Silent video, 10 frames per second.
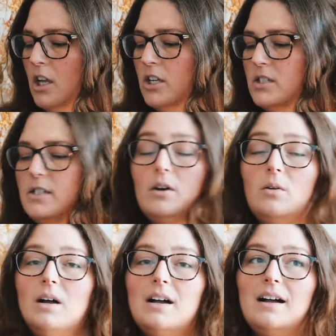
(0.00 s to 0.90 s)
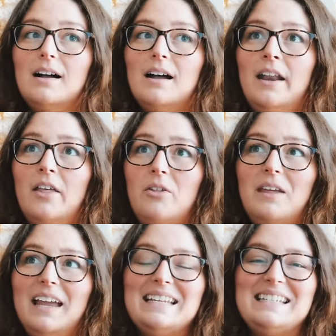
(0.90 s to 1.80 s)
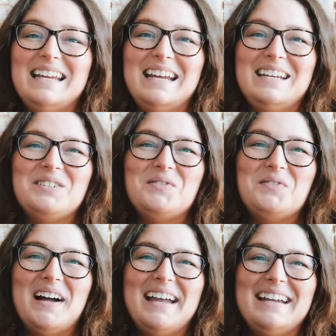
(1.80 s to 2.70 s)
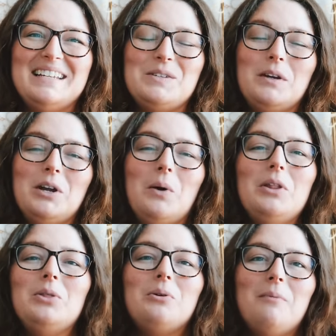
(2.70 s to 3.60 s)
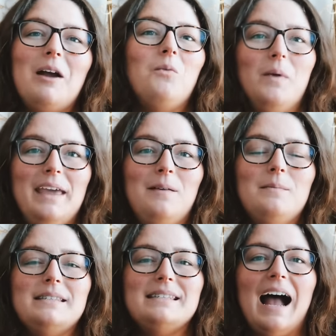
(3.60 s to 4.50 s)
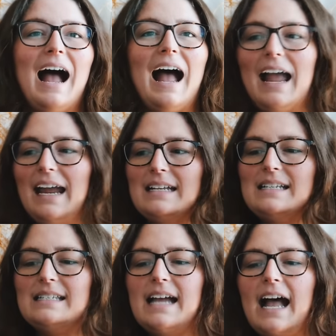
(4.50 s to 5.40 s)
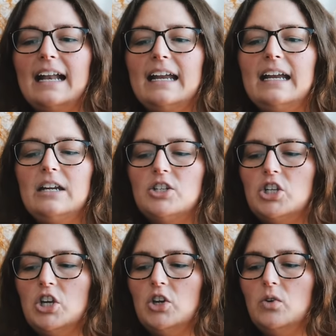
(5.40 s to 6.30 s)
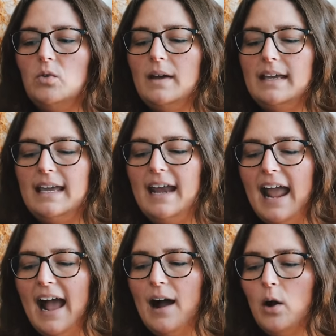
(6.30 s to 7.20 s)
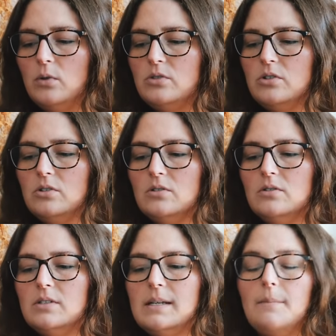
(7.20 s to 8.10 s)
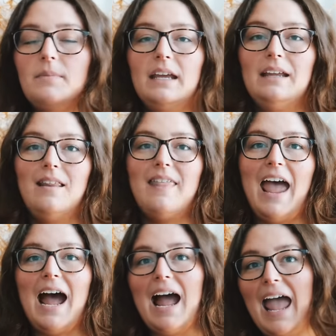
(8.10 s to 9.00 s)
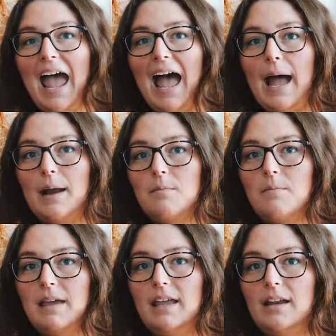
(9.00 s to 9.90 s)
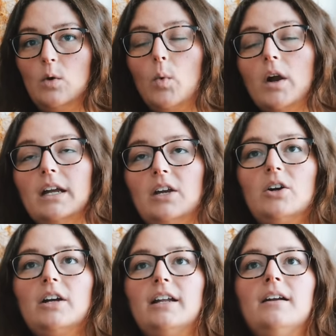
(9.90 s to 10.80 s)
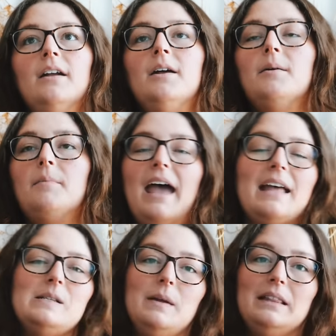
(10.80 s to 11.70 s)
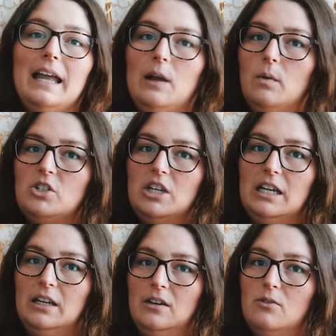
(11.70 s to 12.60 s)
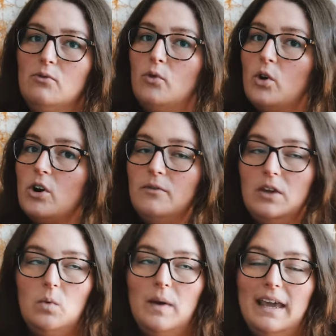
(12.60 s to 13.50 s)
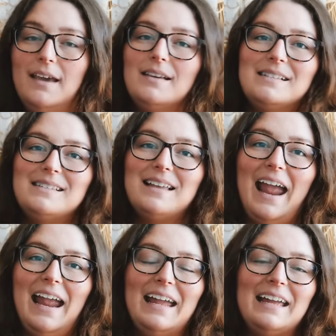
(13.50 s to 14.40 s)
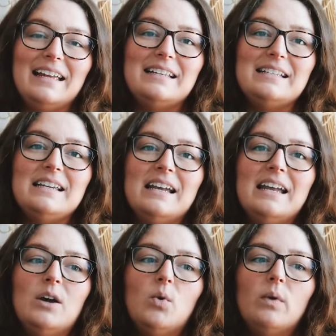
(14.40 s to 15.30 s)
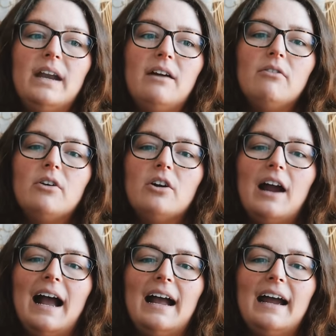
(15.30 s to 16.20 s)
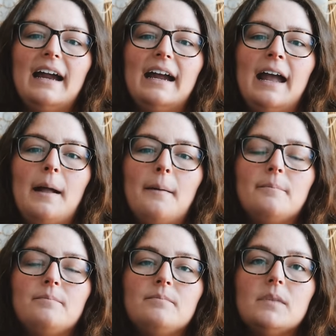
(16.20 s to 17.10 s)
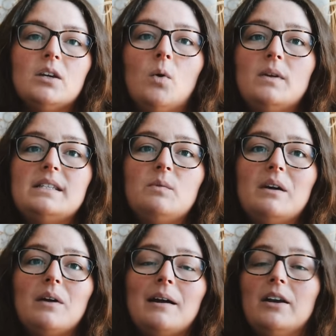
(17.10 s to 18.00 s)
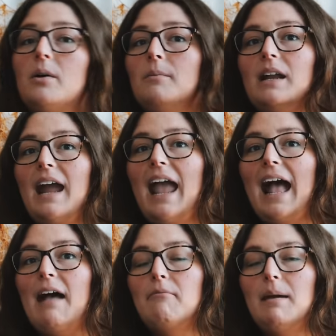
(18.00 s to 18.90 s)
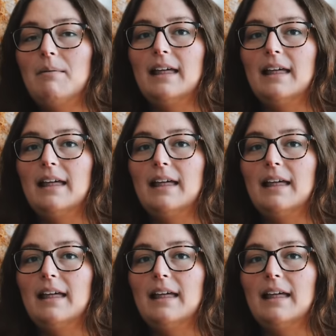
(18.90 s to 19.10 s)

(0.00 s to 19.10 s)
So another thing I did was, when going through my whips, I decided to get out something that I had been working on but has been languishing for a few weeks. And whenever I am going somewhere where I know I'm going to have maybe